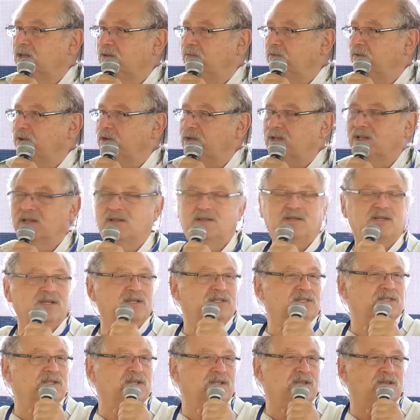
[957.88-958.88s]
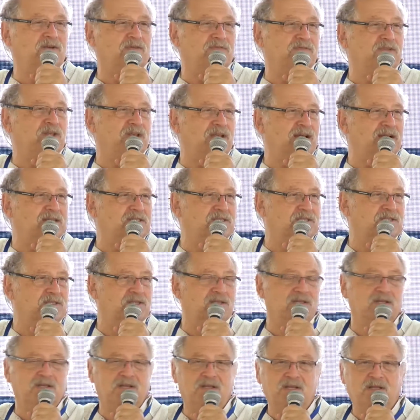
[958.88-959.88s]
difficulties of the
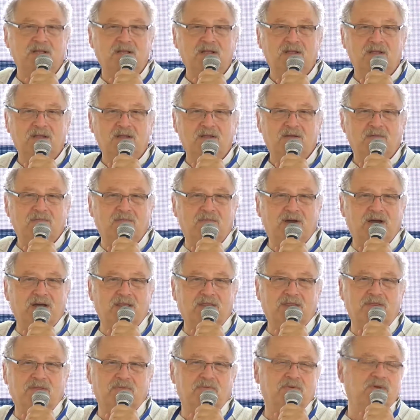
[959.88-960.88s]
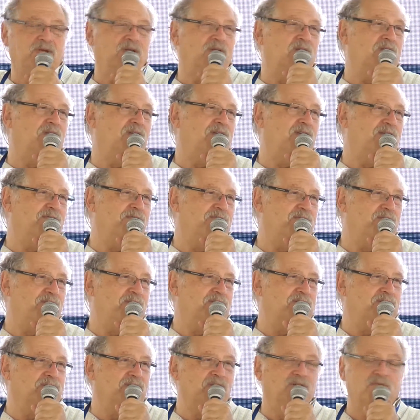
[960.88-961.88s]
last month, we have
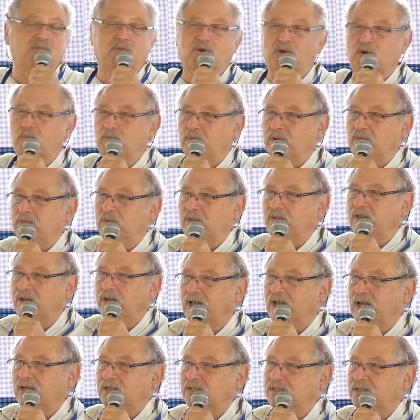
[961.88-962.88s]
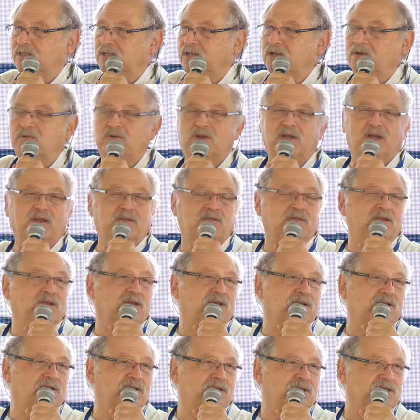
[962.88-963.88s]
this year more people last year, and I
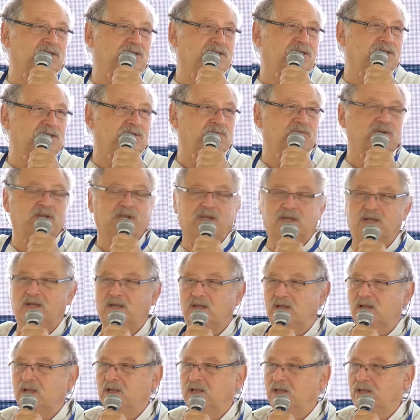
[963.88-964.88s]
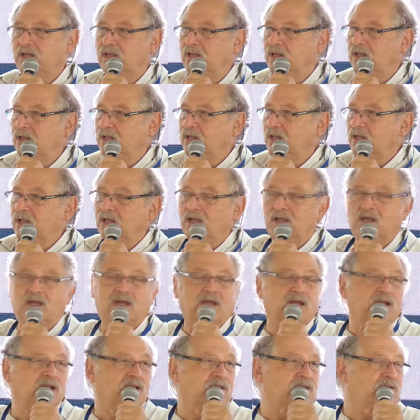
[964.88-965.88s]
think this is really
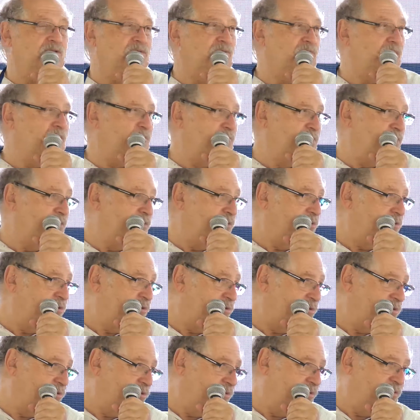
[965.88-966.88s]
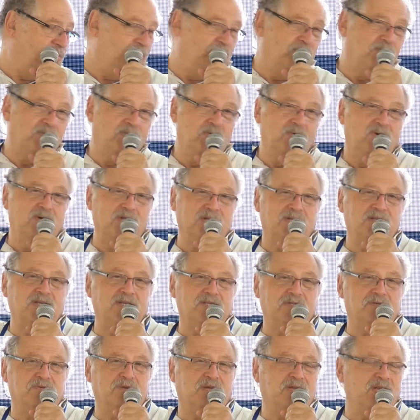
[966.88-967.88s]
a tribute to what
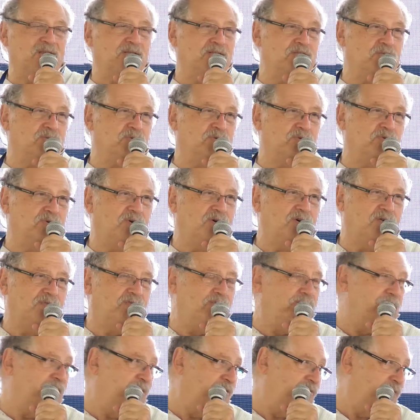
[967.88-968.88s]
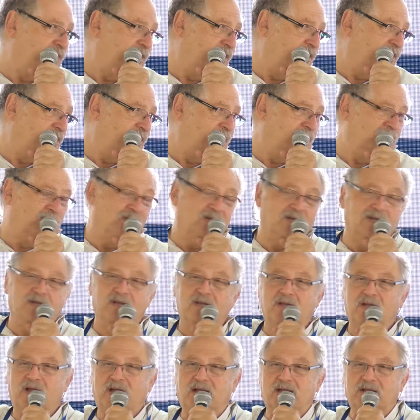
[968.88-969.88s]
Israel has to offer in the
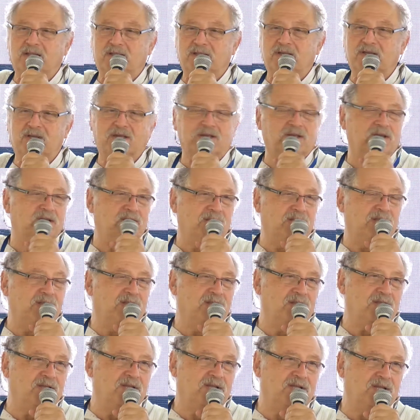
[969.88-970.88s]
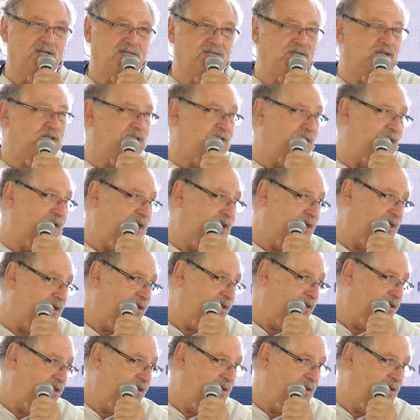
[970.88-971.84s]
high-tech and in the digital